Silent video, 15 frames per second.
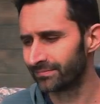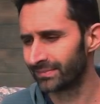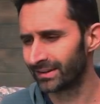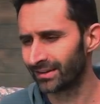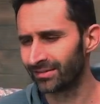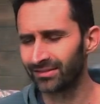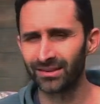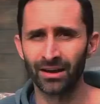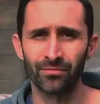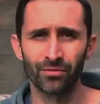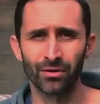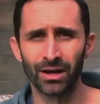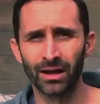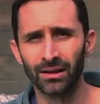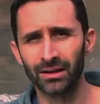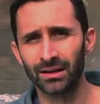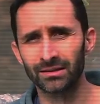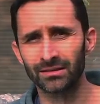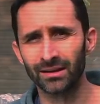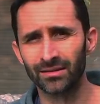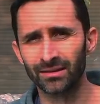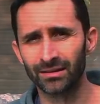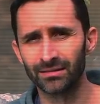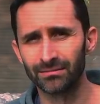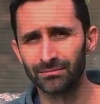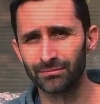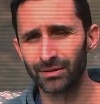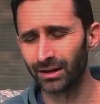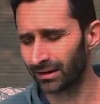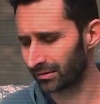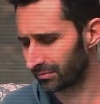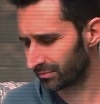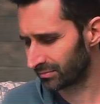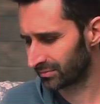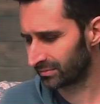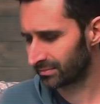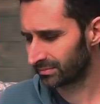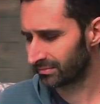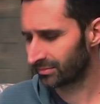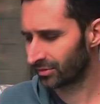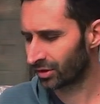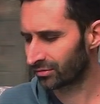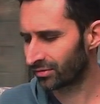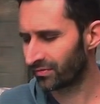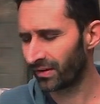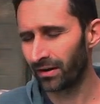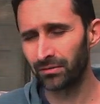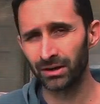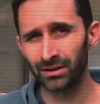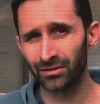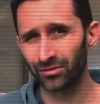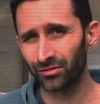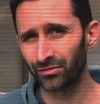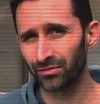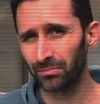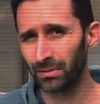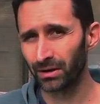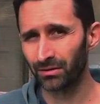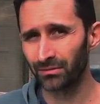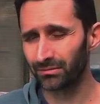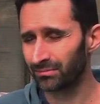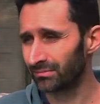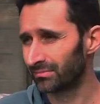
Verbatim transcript: It doesn't sound very elegant, does it? I know. Dr. Faraday deserves a better,